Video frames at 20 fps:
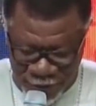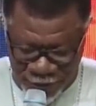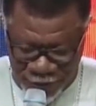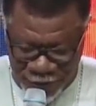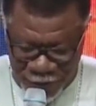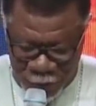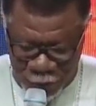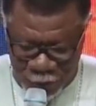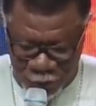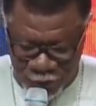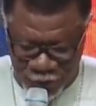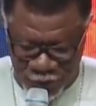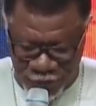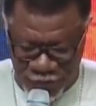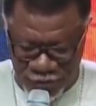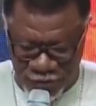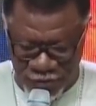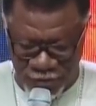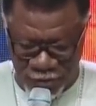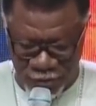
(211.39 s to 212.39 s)

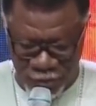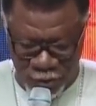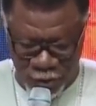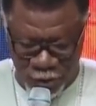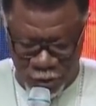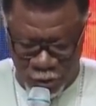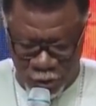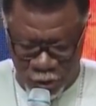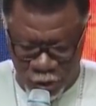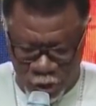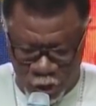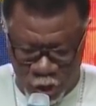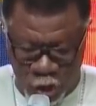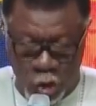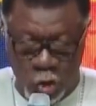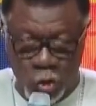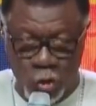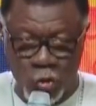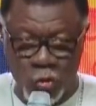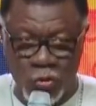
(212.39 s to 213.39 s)
Refuse,
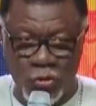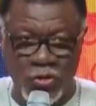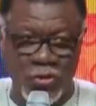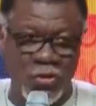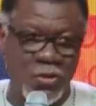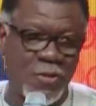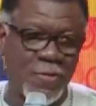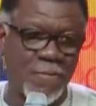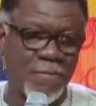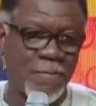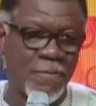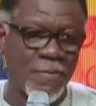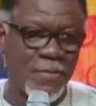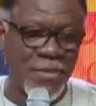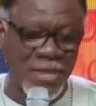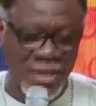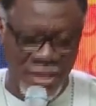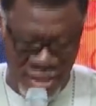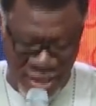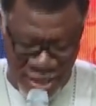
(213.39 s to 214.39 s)
choose,
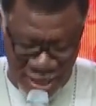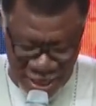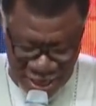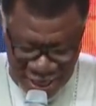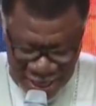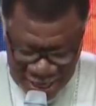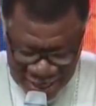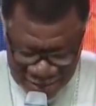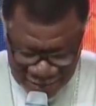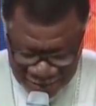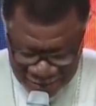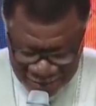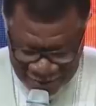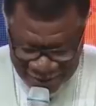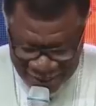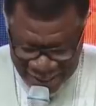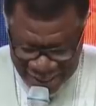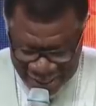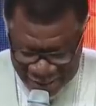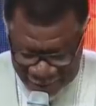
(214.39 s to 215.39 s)

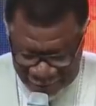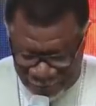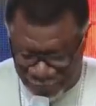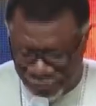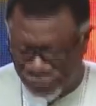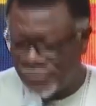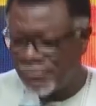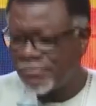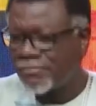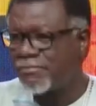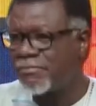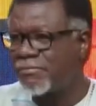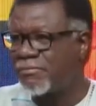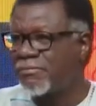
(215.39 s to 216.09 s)
esteem.